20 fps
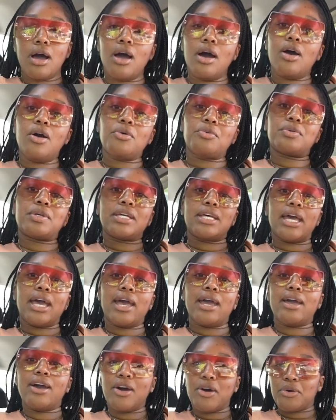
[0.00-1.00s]

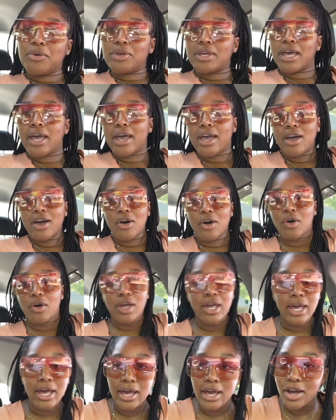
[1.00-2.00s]
Okay, okay,
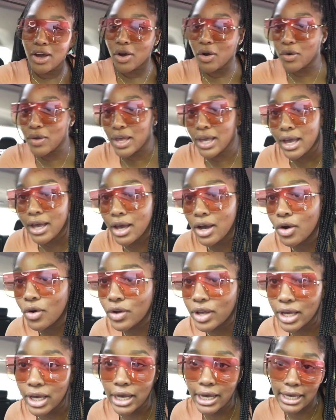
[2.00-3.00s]
okay, okay,
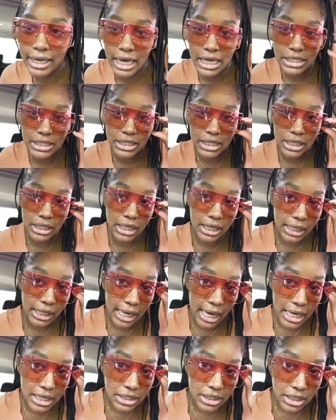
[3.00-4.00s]
okay. Y'all see the
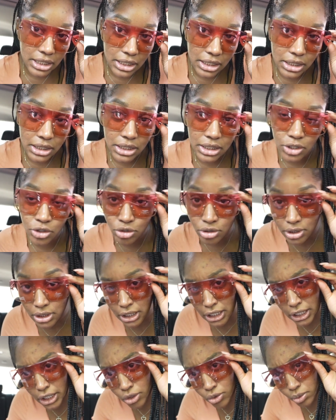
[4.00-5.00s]
glasses?
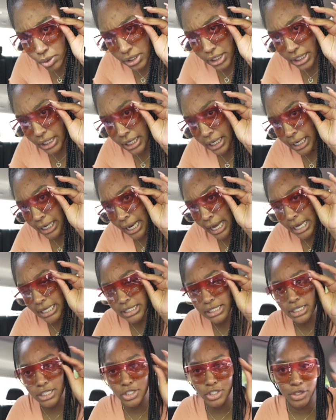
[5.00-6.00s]
see, you see the
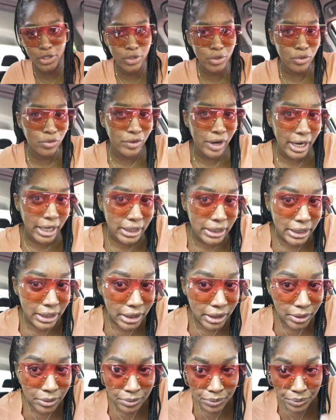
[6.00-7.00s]
glasses? Cute, right? Look.